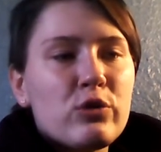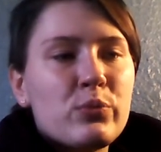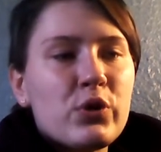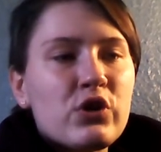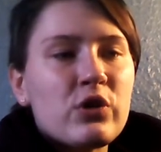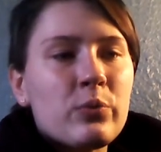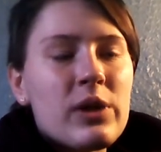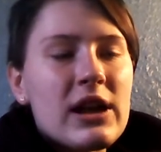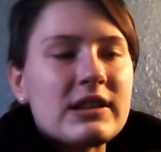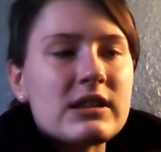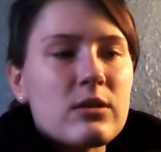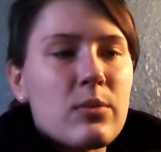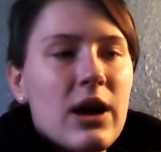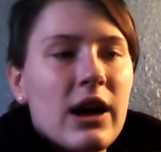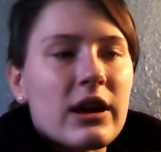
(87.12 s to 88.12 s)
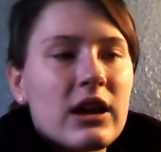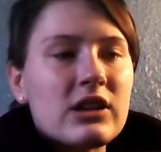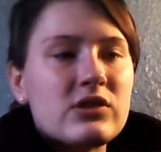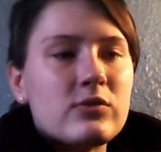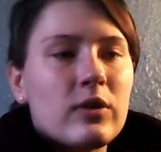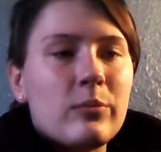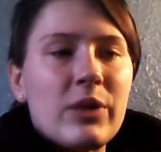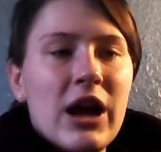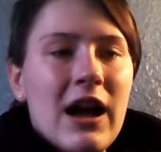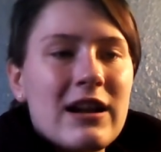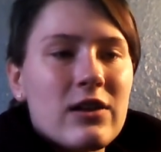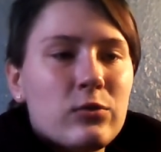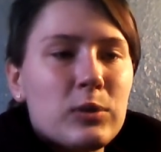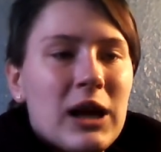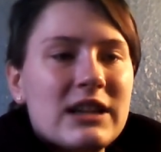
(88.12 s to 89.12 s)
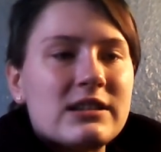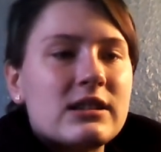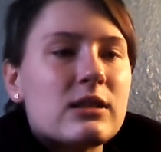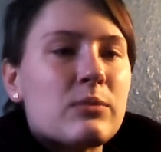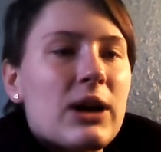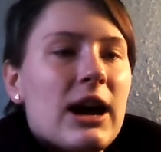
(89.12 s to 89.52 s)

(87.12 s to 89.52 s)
You put the plastic bag into a bag of plastic